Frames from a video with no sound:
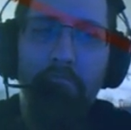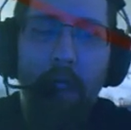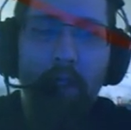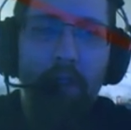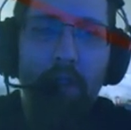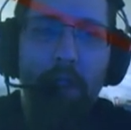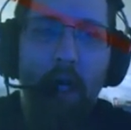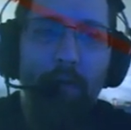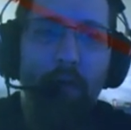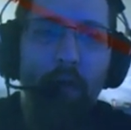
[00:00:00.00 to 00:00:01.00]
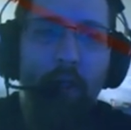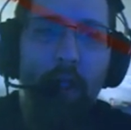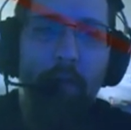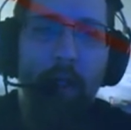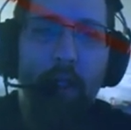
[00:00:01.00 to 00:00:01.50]
it just stops
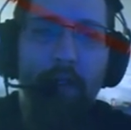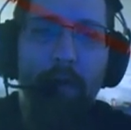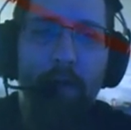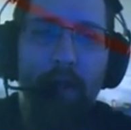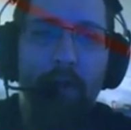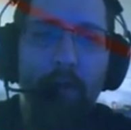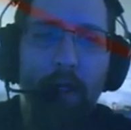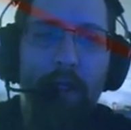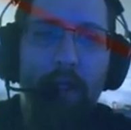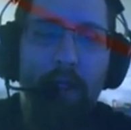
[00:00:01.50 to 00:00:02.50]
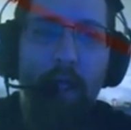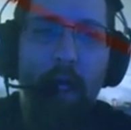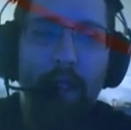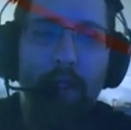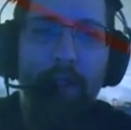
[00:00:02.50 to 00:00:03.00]
working because of their choices and
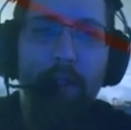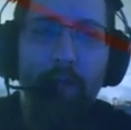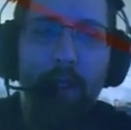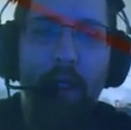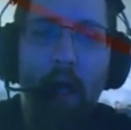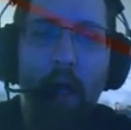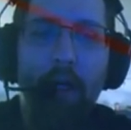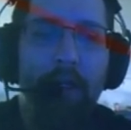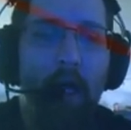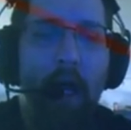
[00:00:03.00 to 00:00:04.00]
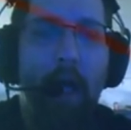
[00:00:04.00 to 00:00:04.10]
actions because